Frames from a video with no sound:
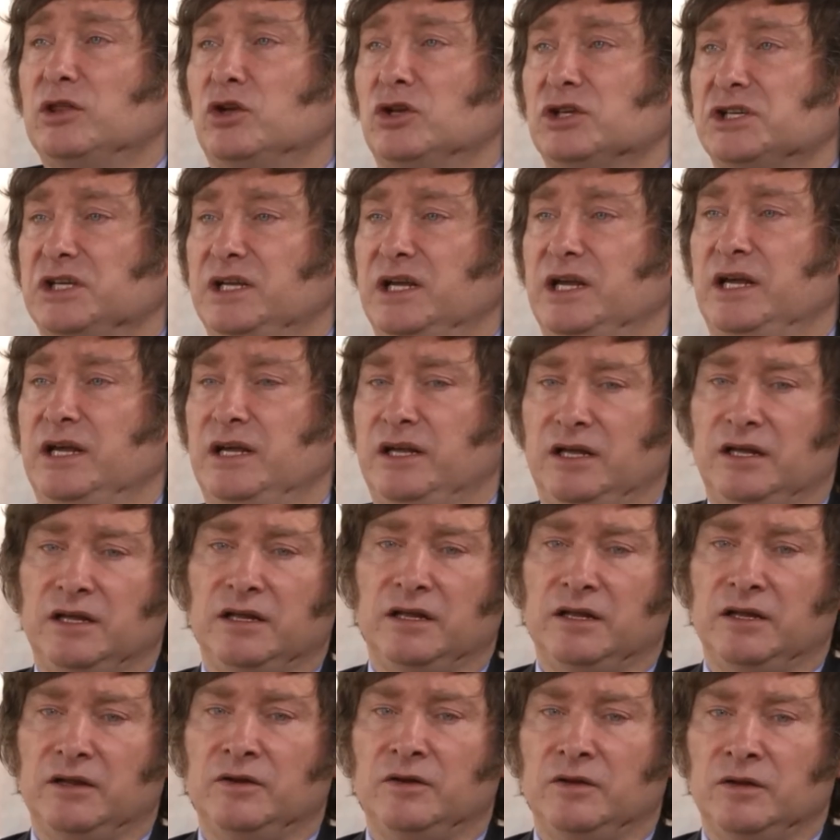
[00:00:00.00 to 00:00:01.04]
analyst,
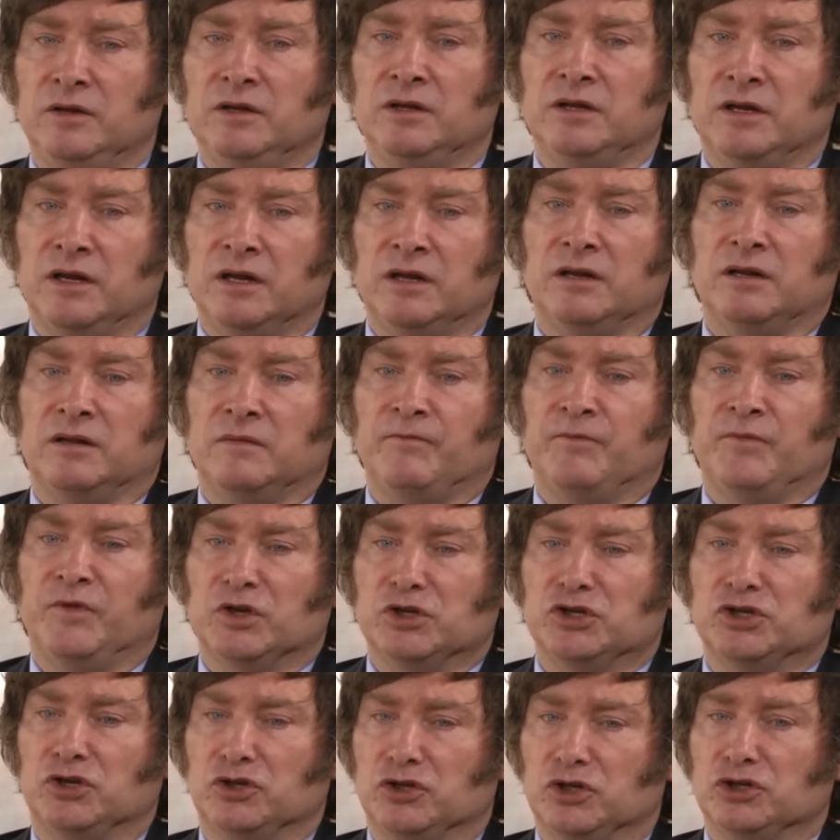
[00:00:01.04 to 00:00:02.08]
an
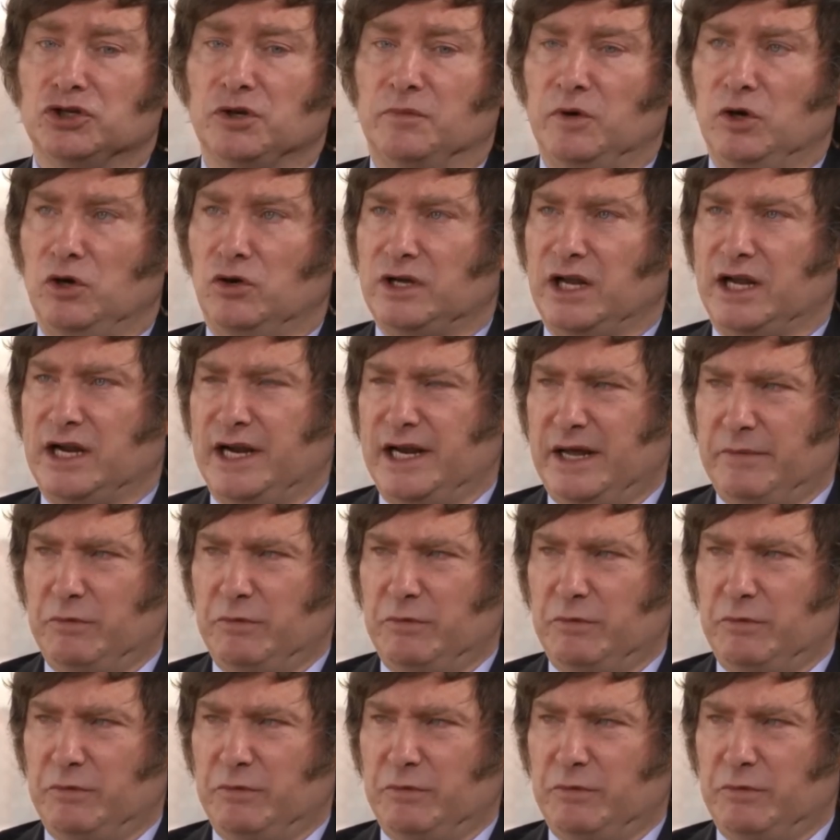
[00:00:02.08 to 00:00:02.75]
economic consultant,